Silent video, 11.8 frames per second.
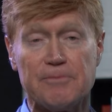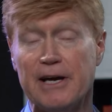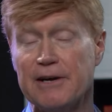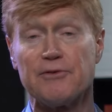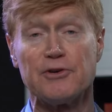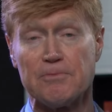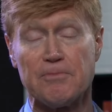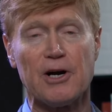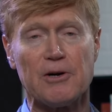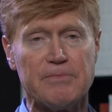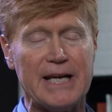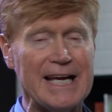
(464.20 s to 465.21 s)
to pay for your
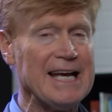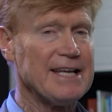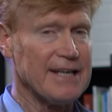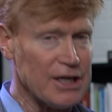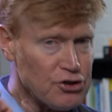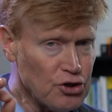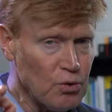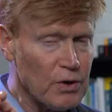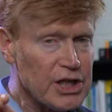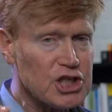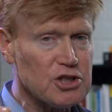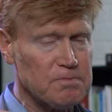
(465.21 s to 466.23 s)
Part B. Now, I do
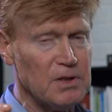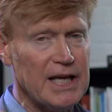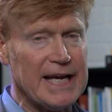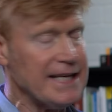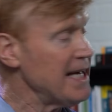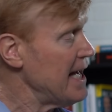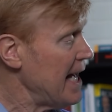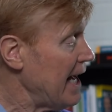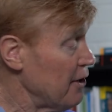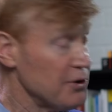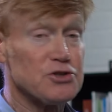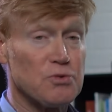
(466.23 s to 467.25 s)
want to explain
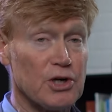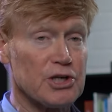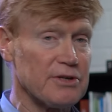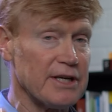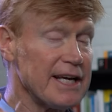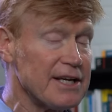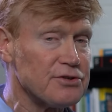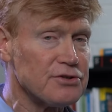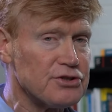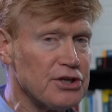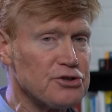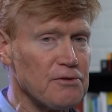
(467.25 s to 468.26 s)
how this works because I think it's
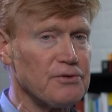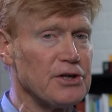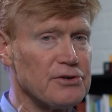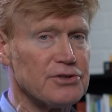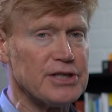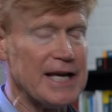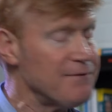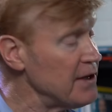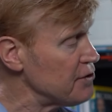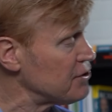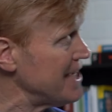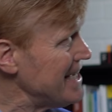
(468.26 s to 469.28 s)
essential for you to understand
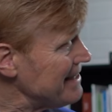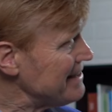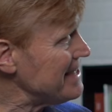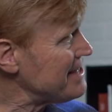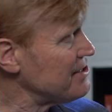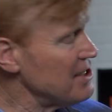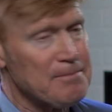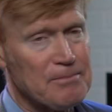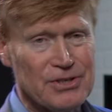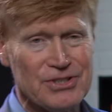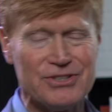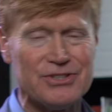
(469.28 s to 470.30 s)
this. This
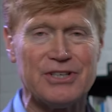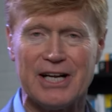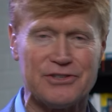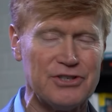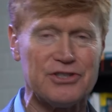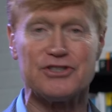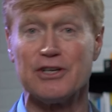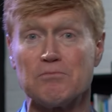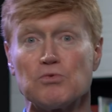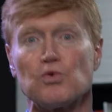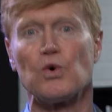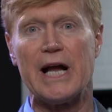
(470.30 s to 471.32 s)
number is just not just
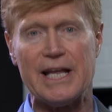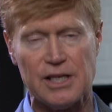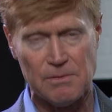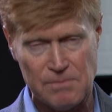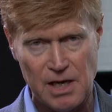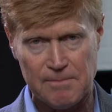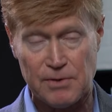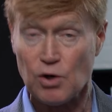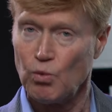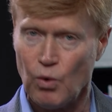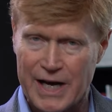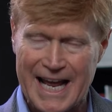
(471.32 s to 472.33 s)
some random number.
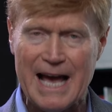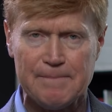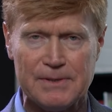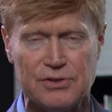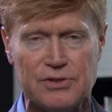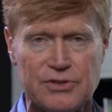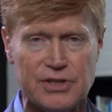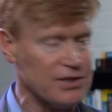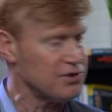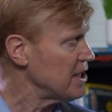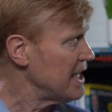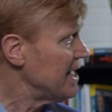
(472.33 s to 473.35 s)
What happens is
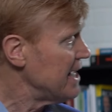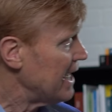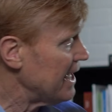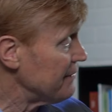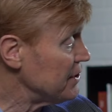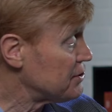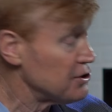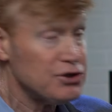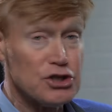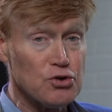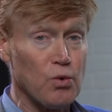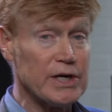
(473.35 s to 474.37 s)
this. This is
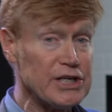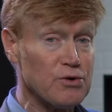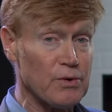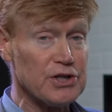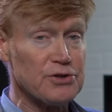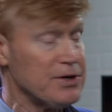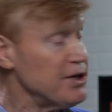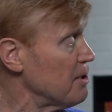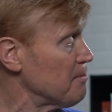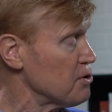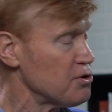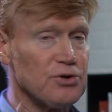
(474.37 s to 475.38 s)
the 2023
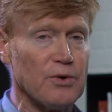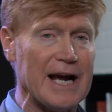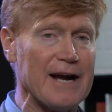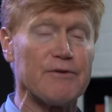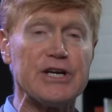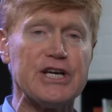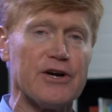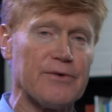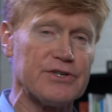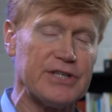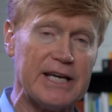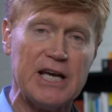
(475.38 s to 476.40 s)
number. So every
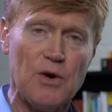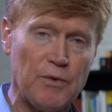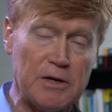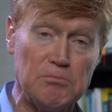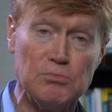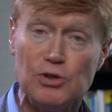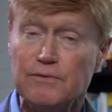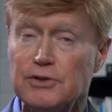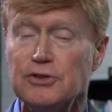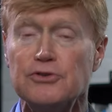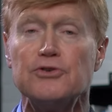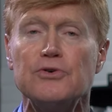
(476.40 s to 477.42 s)
year as we move
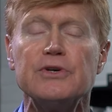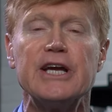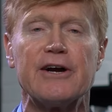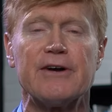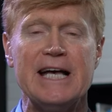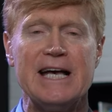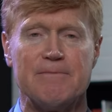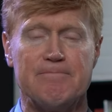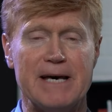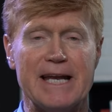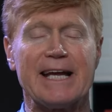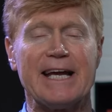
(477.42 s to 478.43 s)
into the new year,
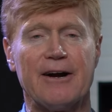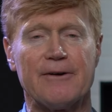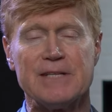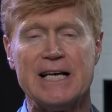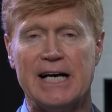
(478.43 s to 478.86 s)
Medicare